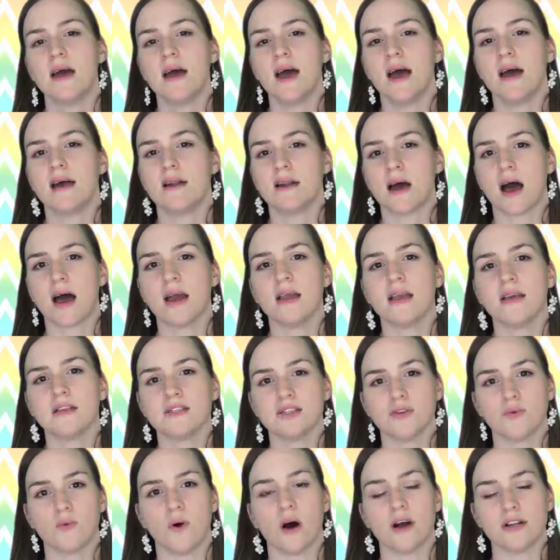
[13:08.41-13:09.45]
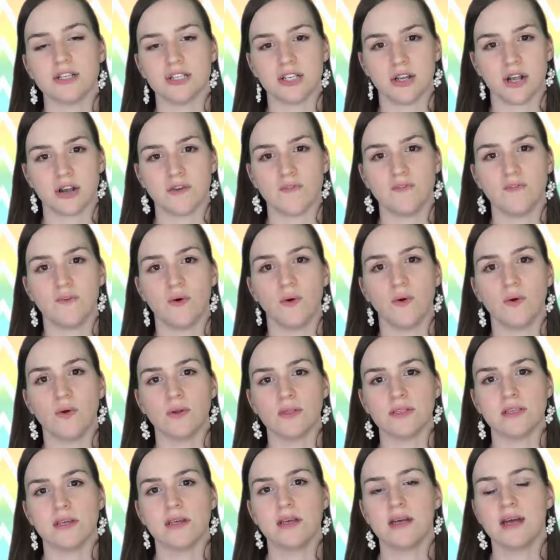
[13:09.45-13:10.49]
and I get to watch it
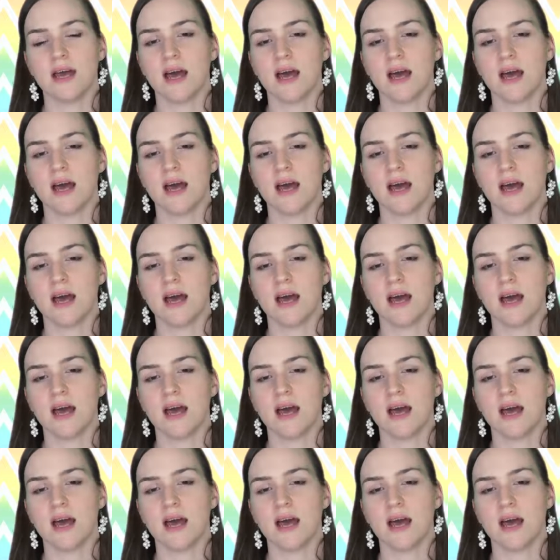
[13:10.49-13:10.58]
unfold.